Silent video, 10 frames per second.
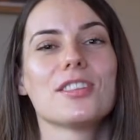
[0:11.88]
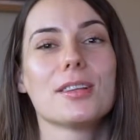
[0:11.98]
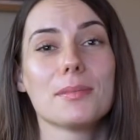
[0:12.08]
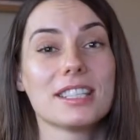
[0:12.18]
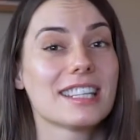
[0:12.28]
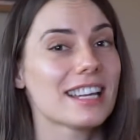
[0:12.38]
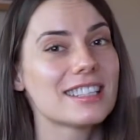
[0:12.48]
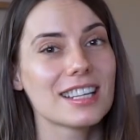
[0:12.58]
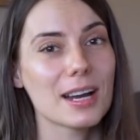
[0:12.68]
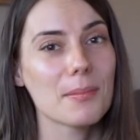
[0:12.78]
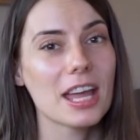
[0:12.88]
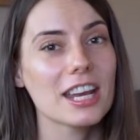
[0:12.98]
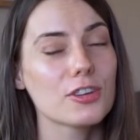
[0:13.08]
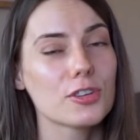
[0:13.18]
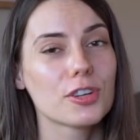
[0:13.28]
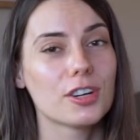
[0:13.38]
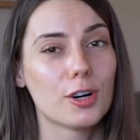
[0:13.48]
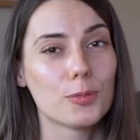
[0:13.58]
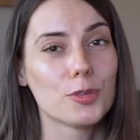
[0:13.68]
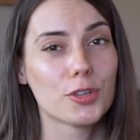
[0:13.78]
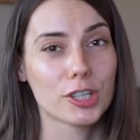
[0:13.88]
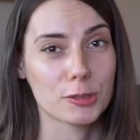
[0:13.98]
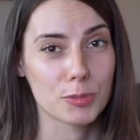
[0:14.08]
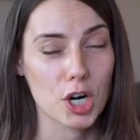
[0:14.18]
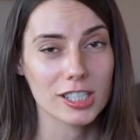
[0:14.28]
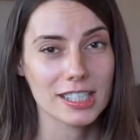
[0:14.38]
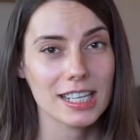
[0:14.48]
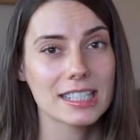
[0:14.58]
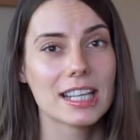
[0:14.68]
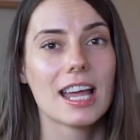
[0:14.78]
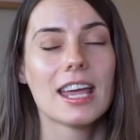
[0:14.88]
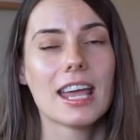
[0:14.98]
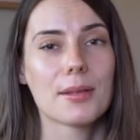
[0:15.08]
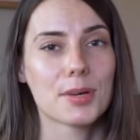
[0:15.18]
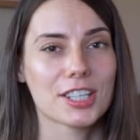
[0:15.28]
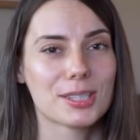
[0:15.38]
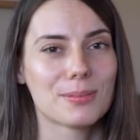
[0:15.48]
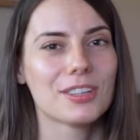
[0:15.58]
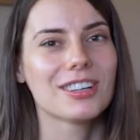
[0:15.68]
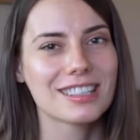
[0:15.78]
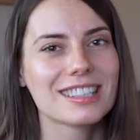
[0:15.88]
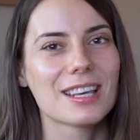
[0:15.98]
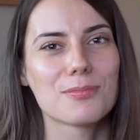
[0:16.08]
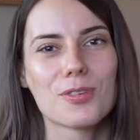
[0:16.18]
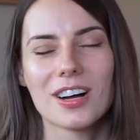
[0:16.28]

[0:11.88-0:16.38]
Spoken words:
the mistakes that I made during the process, in my experience, keep